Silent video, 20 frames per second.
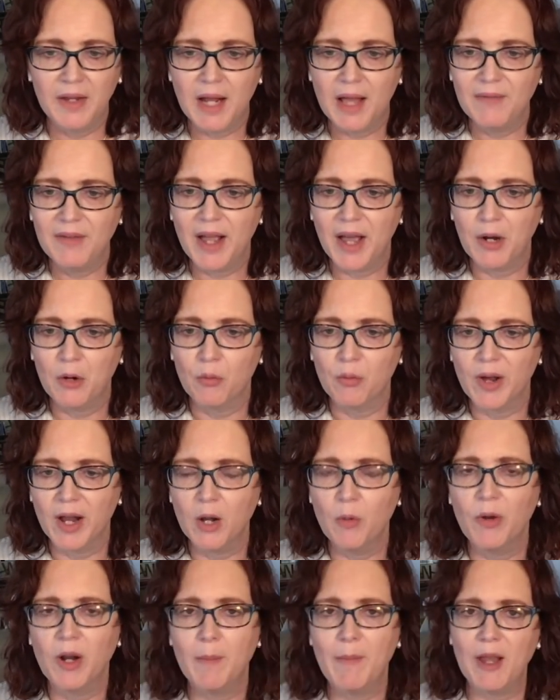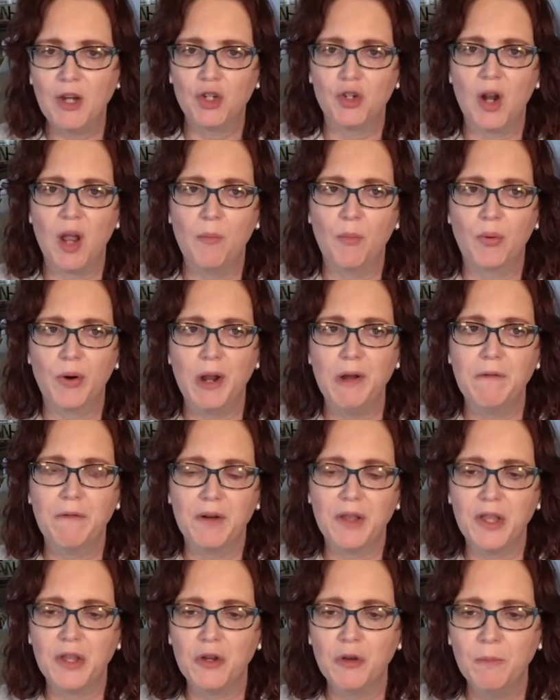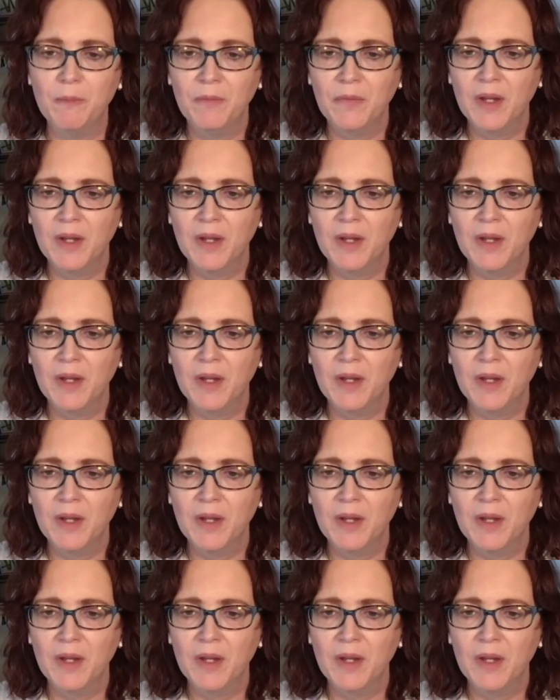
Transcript: I've got to run. I want to make sure I pray for you.